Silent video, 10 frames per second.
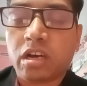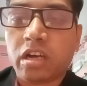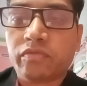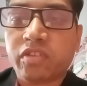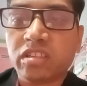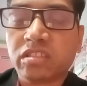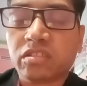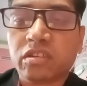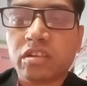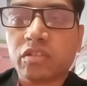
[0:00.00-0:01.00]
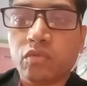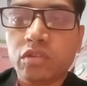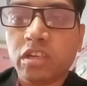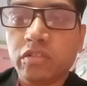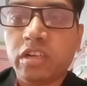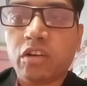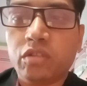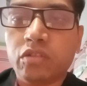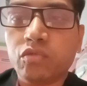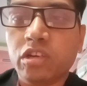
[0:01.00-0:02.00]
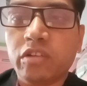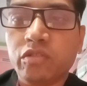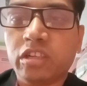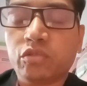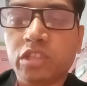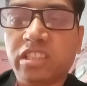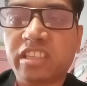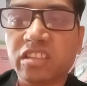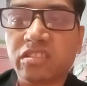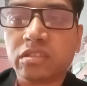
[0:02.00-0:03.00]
at first we are to discuss